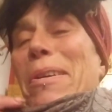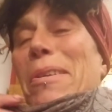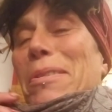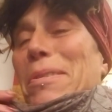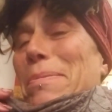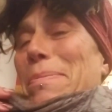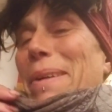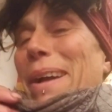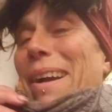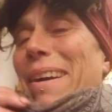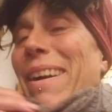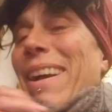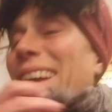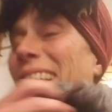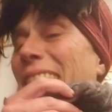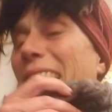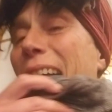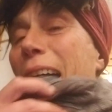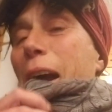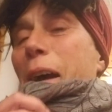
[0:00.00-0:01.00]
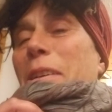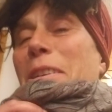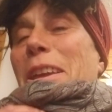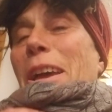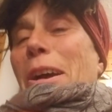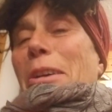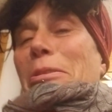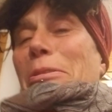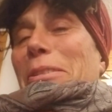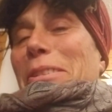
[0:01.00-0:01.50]
on about how
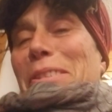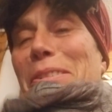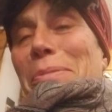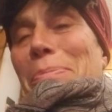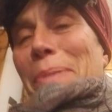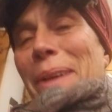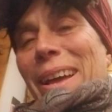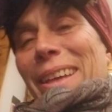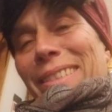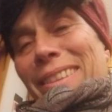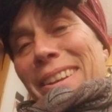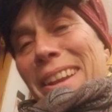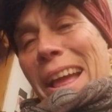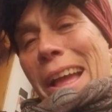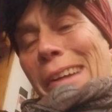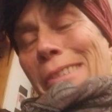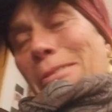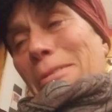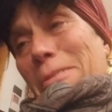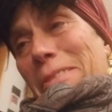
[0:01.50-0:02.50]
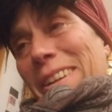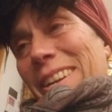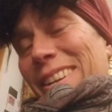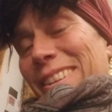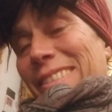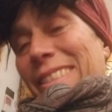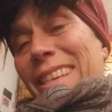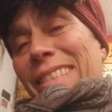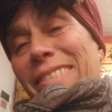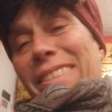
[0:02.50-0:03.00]
yoga's better than heroin,
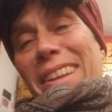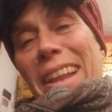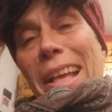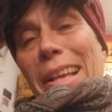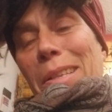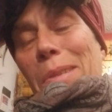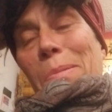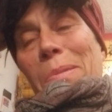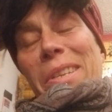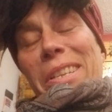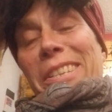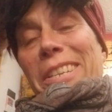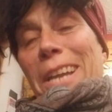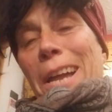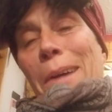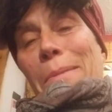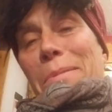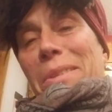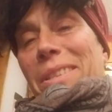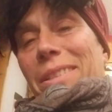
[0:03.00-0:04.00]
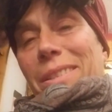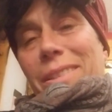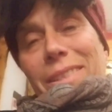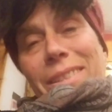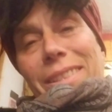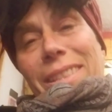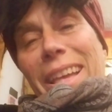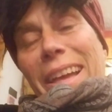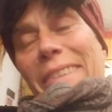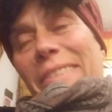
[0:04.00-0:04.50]
and then the next one down was
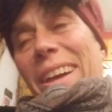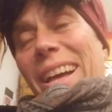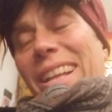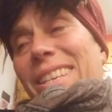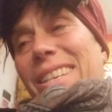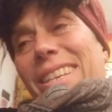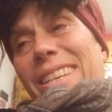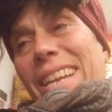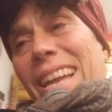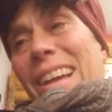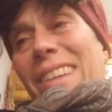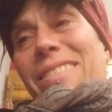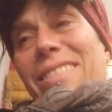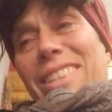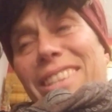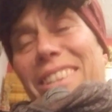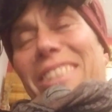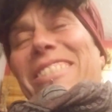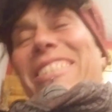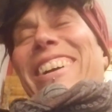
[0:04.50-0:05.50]
they've had to cancel